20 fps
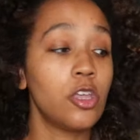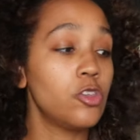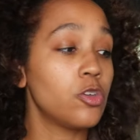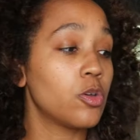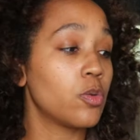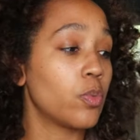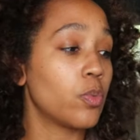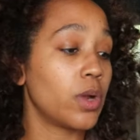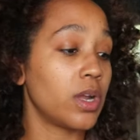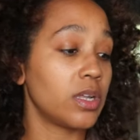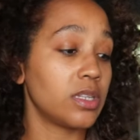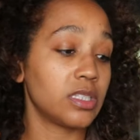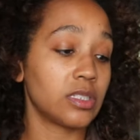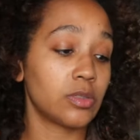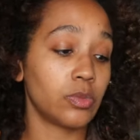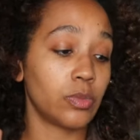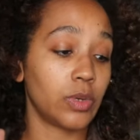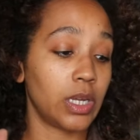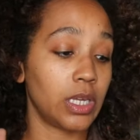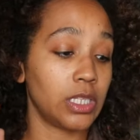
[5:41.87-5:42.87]
You can wear this
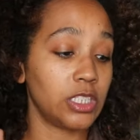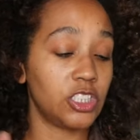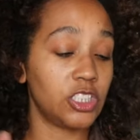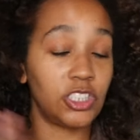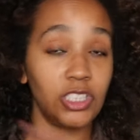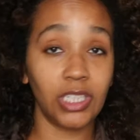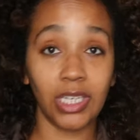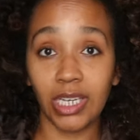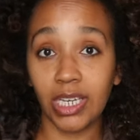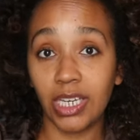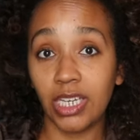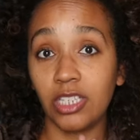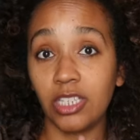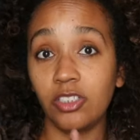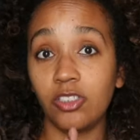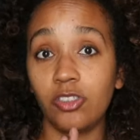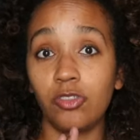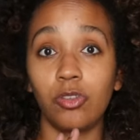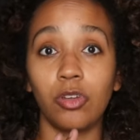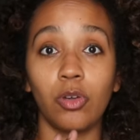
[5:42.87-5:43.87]
with
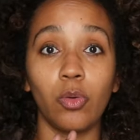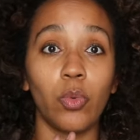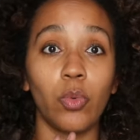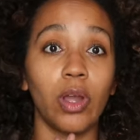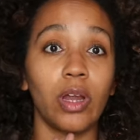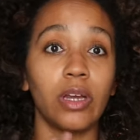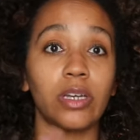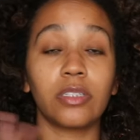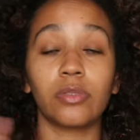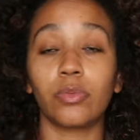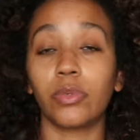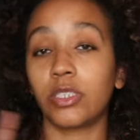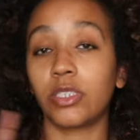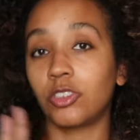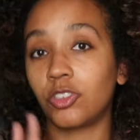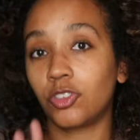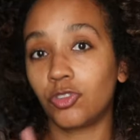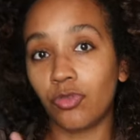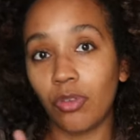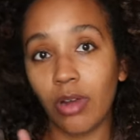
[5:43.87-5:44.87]
jeans. You could wear this with a
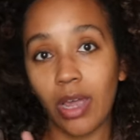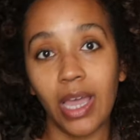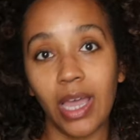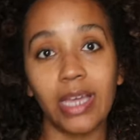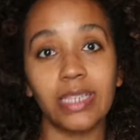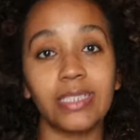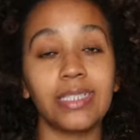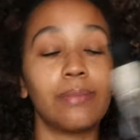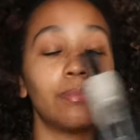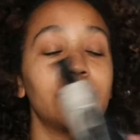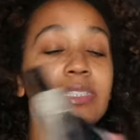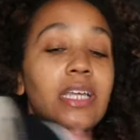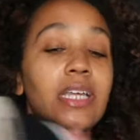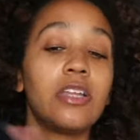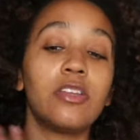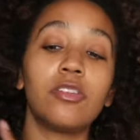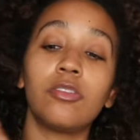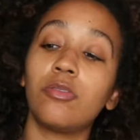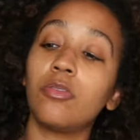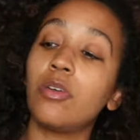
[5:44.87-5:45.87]
dress. I'm
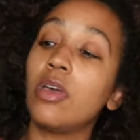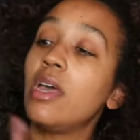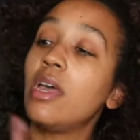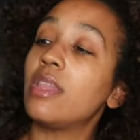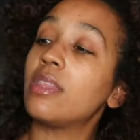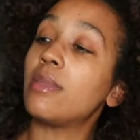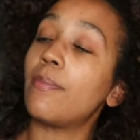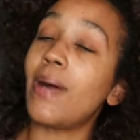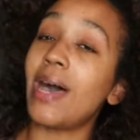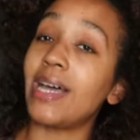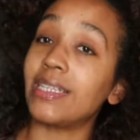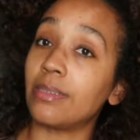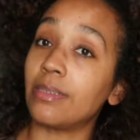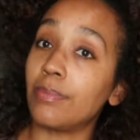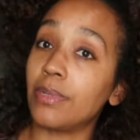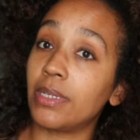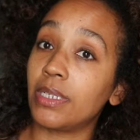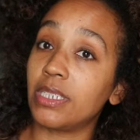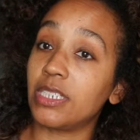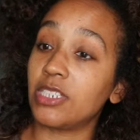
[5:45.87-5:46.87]
telling you, the
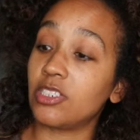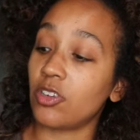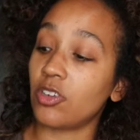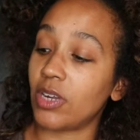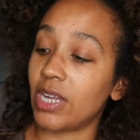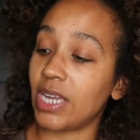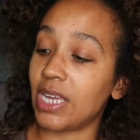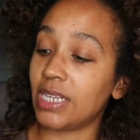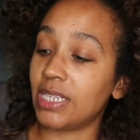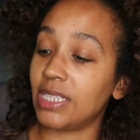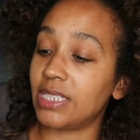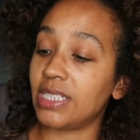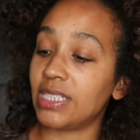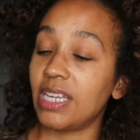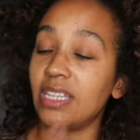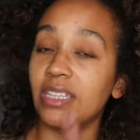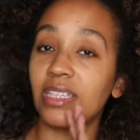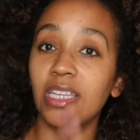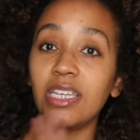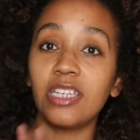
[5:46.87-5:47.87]
possibilities are endless
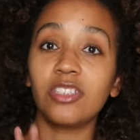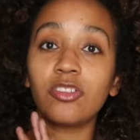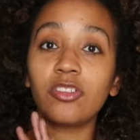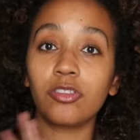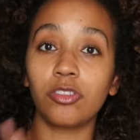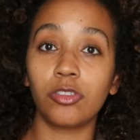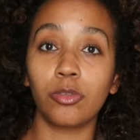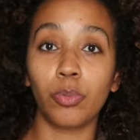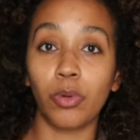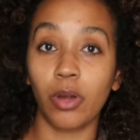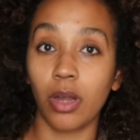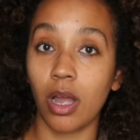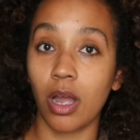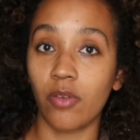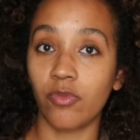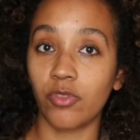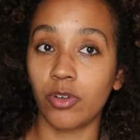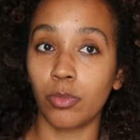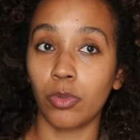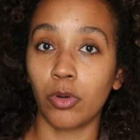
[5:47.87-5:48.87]
and these are super
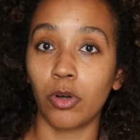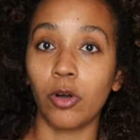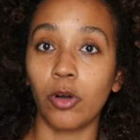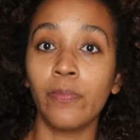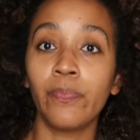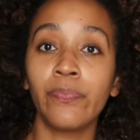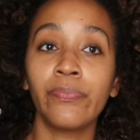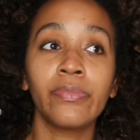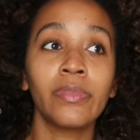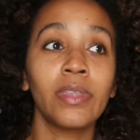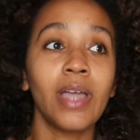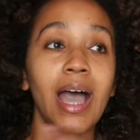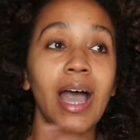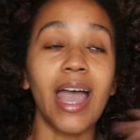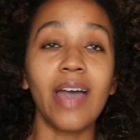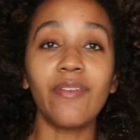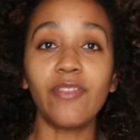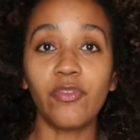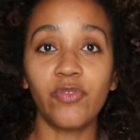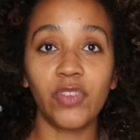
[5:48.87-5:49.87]
comfortable
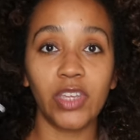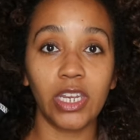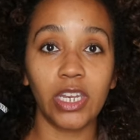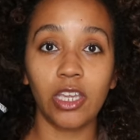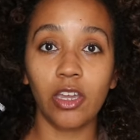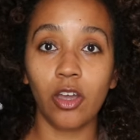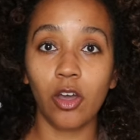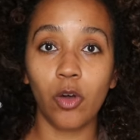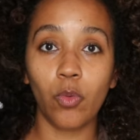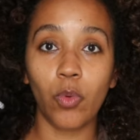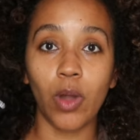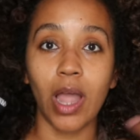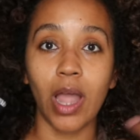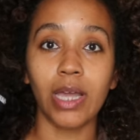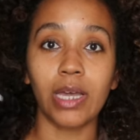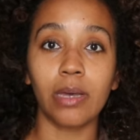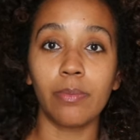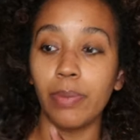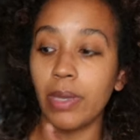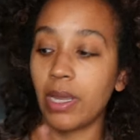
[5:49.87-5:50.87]
have a video where I
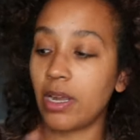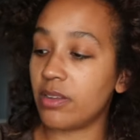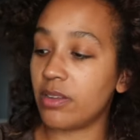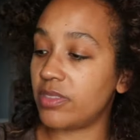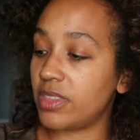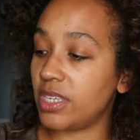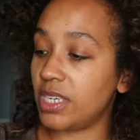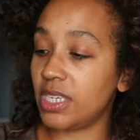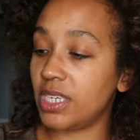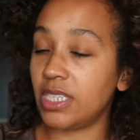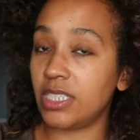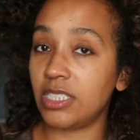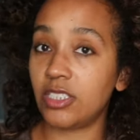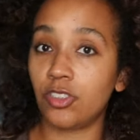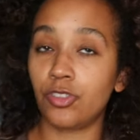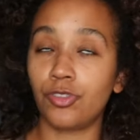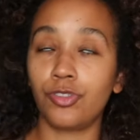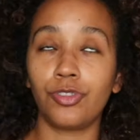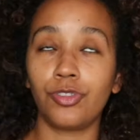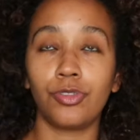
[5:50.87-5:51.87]
compared
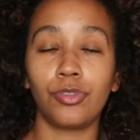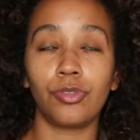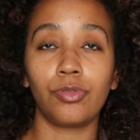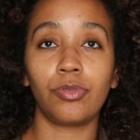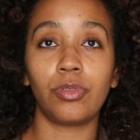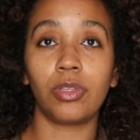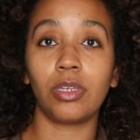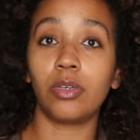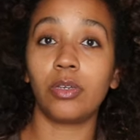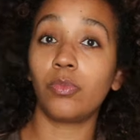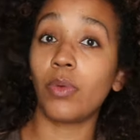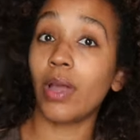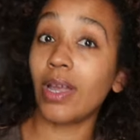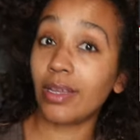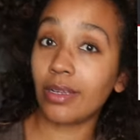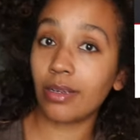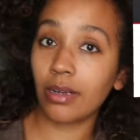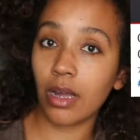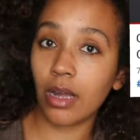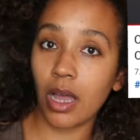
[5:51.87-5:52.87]
these to the
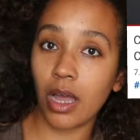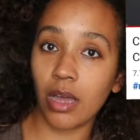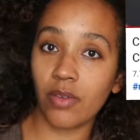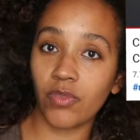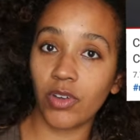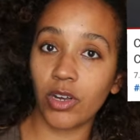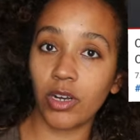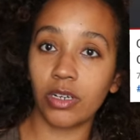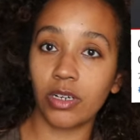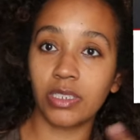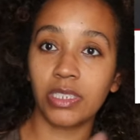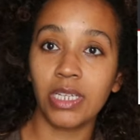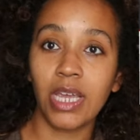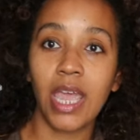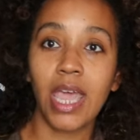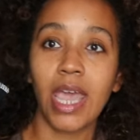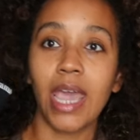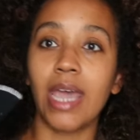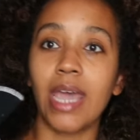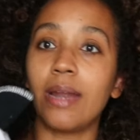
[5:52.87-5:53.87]
regular Converse
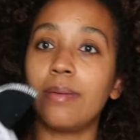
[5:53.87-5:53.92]
and